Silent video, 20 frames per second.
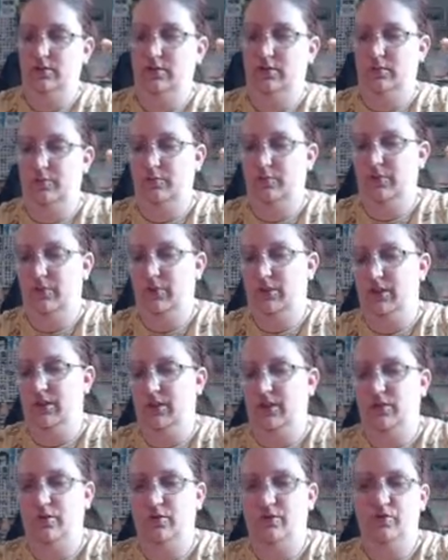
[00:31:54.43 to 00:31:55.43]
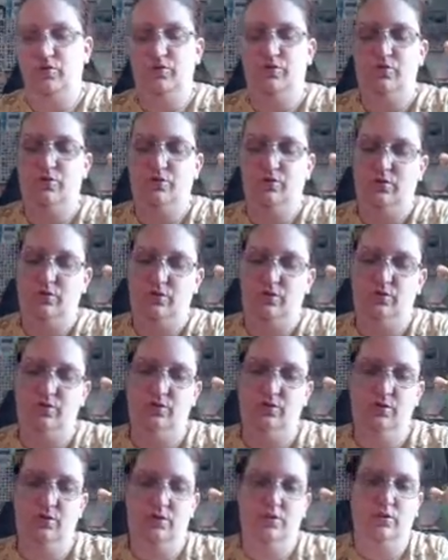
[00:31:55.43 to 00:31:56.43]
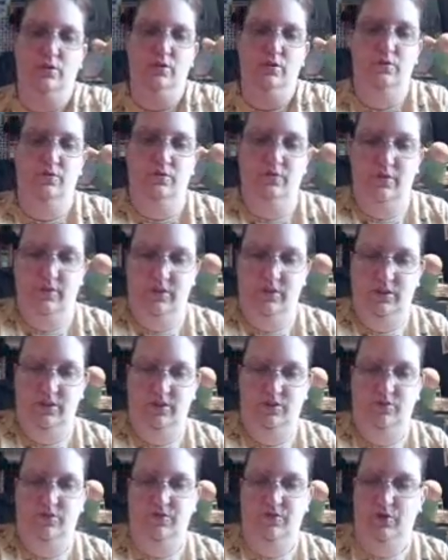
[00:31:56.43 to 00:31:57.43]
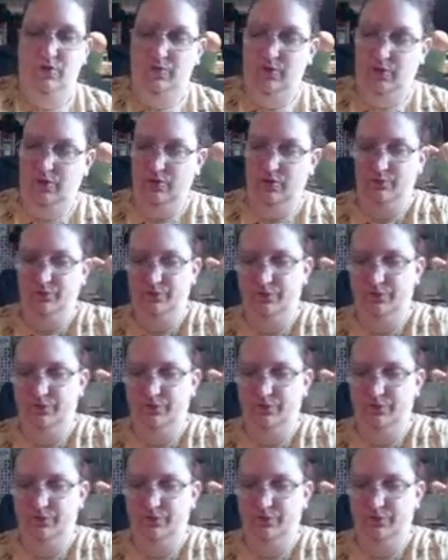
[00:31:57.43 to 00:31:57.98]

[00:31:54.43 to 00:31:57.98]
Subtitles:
I'm gonna use Vintage Photo.